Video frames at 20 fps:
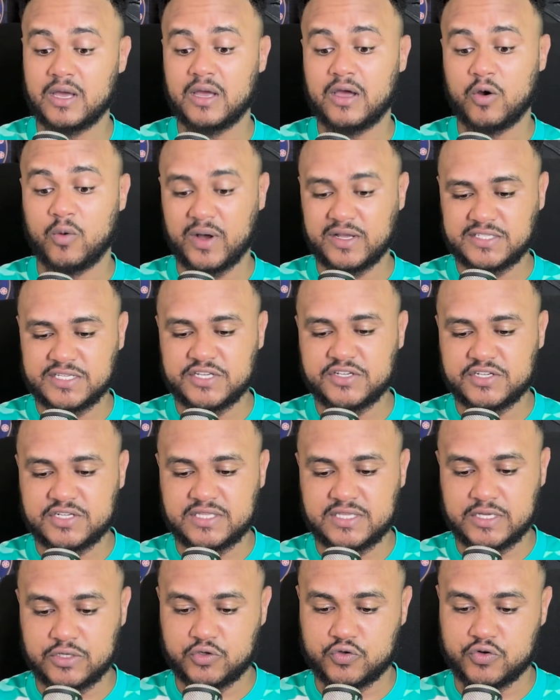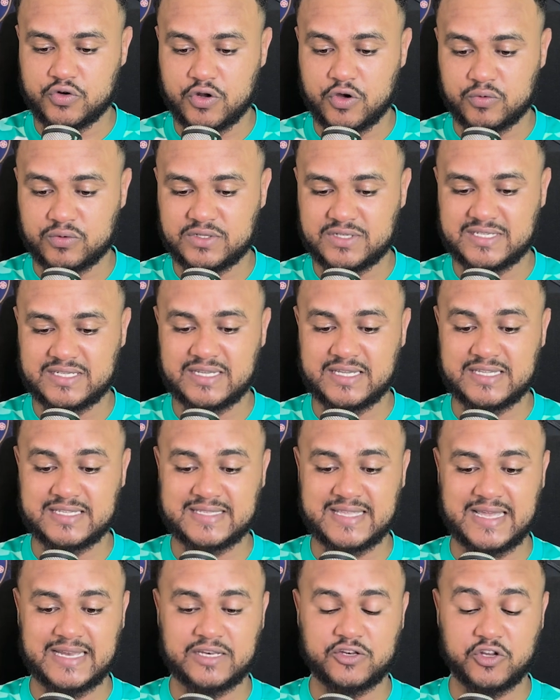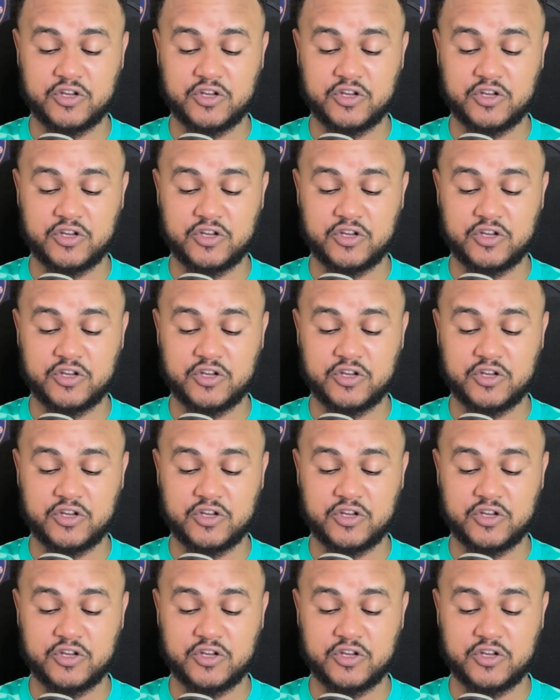What's interesting to note is that